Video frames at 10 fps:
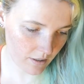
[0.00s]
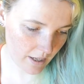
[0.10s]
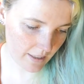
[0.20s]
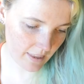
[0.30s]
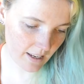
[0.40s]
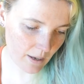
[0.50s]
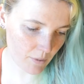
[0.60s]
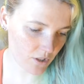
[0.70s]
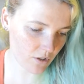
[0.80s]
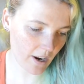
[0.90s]
I think I
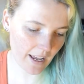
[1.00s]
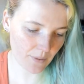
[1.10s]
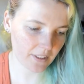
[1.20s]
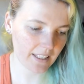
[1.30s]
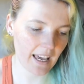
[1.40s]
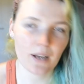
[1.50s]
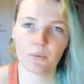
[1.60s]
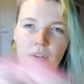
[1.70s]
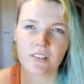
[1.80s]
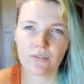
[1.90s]
want to try out the cat
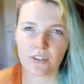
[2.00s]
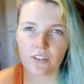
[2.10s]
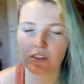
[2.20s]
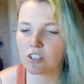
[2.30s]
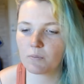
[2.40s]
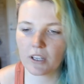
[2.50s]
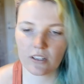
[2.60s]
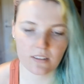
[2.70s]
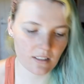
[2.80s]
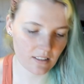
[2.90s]
ones first, just
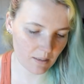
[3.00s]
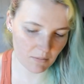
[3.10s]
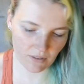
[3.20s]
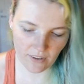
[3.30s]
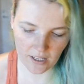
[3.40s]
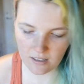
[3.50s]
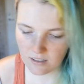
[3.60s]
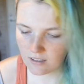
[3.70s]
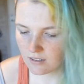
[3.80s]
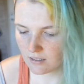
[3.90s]
because this seems fun.
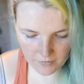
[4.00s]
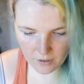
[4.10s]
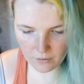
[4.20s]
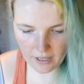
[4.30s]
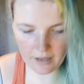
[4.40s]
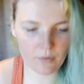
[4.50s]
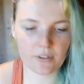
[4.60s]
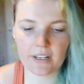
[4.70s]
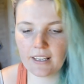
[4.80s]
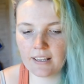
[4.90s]
Okay, we're
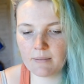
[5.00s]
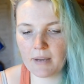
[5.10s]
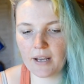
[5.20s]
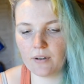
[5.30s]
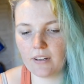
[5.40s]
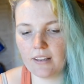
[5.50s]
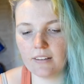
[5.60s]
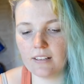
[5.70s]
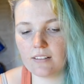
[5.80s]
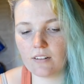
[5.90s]
taking them out,
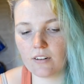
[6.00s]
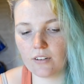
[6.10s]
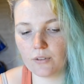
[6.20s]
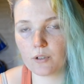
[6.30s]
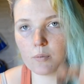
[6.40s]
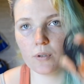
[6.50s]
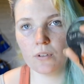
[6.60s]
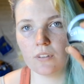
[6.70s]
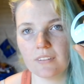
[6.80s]
and these are adorable.